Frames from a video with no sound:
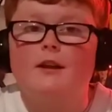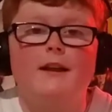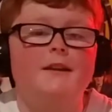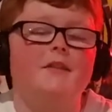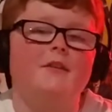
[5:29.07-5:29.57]

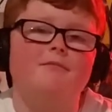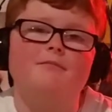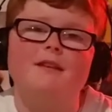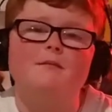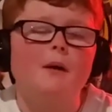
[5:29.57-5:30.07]
And
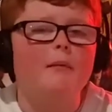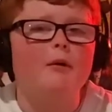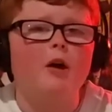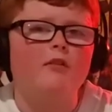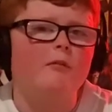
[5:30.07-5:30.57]
he's
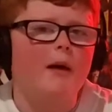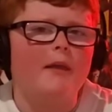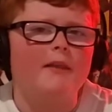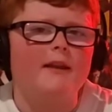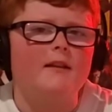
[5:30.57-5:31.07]
probably also
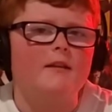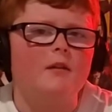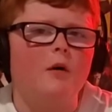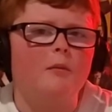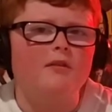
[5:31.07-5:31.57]
mad that
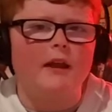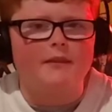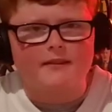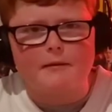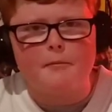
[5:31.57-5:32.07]
he almost got
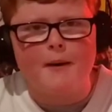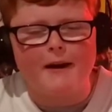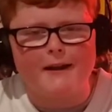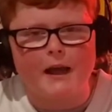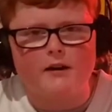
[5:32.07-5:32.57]
the same
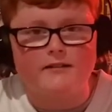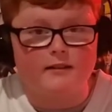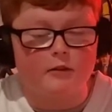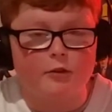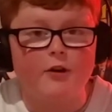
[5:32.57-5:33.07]
amount of carries
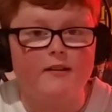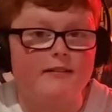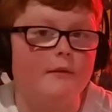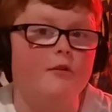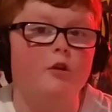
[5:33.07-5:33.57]
as a
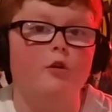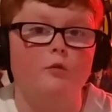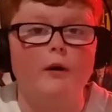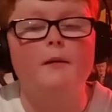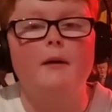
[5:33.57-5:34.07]

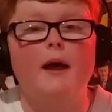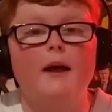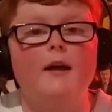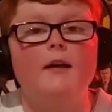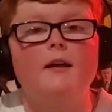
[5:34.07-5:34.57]
37-year-old running back.